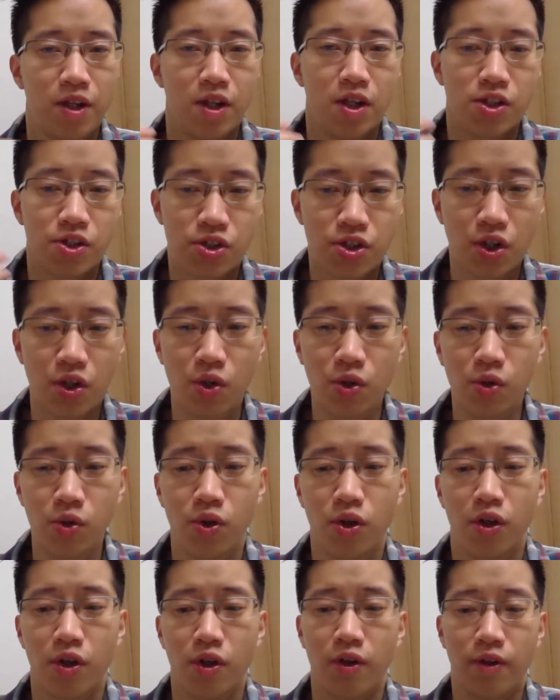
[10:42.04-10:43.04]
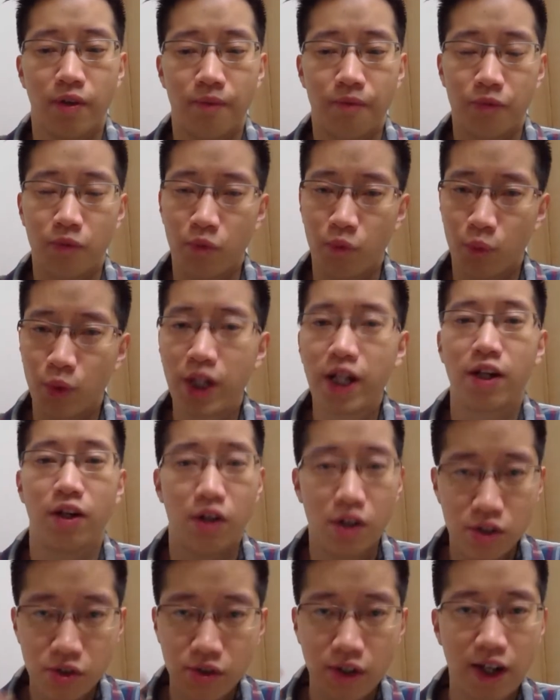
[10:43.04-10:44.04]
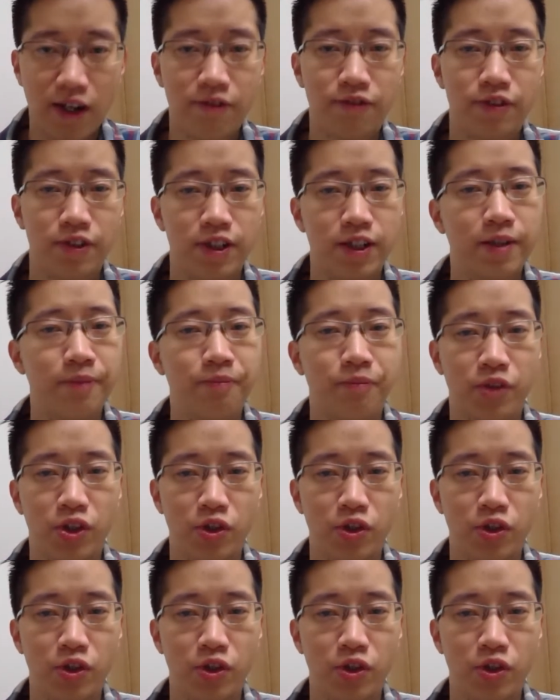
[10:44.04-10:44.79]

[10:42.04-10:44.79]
So we can also have some